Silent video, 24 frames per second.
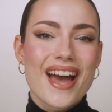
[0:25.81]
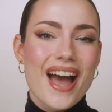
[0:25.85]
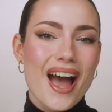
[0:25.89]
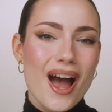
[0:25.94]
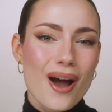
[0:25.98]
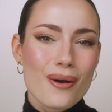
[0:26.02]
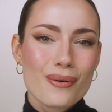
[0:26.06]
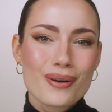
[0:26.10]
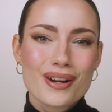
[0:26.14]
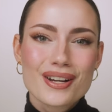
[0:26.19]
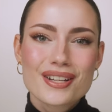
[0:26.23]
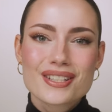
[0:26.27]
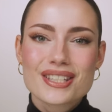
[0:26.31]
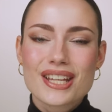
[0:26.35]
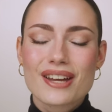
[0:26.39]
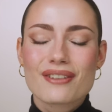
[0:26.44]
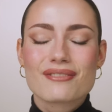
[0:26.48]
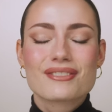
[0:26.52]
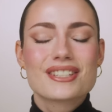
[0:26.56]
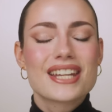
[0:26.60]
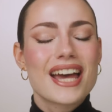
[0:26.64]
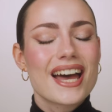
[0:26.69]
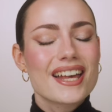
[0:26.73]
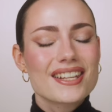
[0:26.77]
hours,
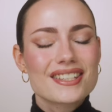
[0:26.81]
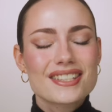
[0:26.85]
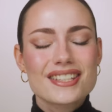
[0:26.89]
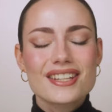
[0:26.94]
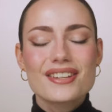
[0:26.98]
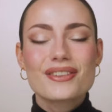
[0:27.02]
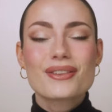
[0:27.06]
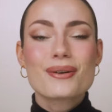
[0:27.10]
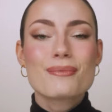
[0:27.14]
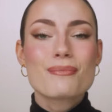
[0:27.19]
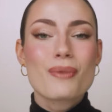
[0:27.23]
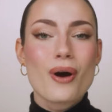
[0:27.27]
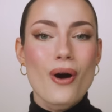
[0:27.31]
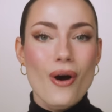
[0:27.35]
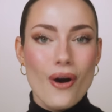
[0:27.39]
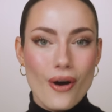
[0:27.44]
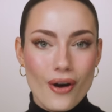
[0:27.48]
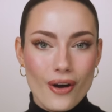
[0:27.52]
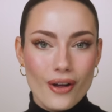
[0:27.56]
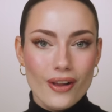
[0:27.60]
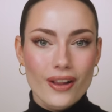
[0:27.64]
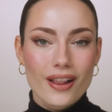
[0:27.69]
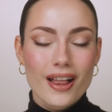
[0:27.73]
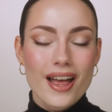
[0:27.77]
I've tested them
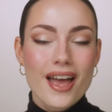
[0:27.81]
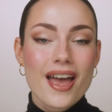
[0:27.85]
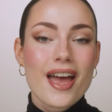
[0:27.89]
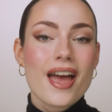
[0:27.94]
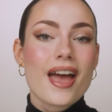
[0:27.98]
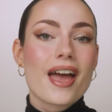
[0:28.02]
all,